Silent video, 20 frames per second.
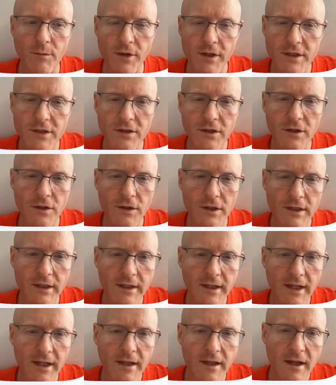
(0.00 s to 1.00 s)
moisture
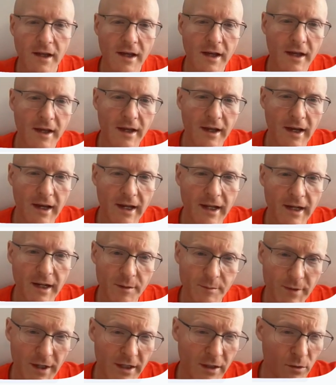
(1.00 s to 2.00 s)
content.
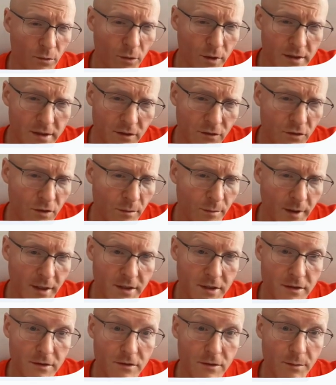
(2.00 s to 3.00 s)
And there wasn't too
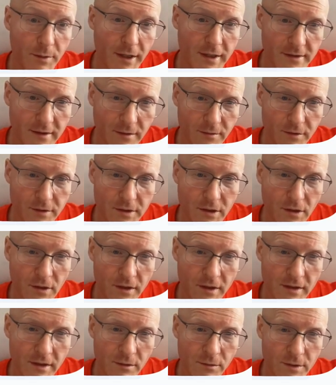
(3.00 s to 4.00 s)
much, surprisingly for
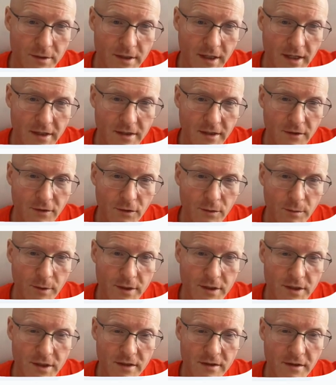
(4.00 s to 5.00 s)
Scotland. There wasn't actually too
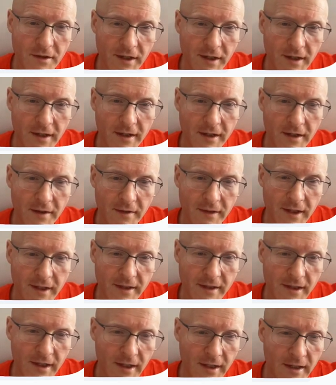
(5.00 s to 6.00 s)
much in
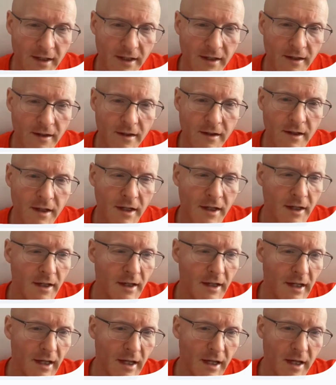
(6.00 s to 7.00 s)
that area.
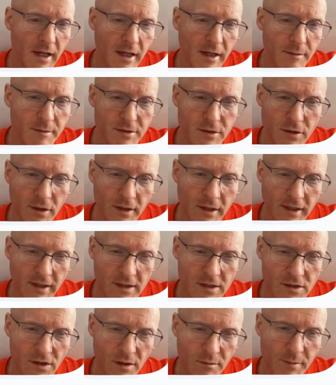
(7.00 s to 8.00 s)
It's not like
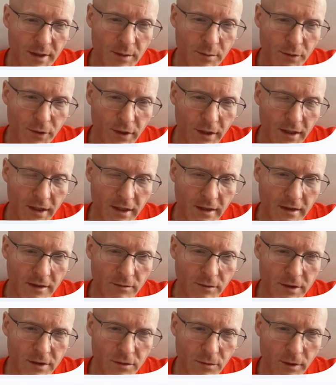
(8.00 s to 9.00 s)
this sort of midpoint in
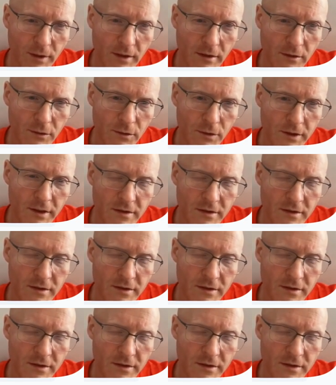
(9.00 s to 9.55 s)
England where it's quite low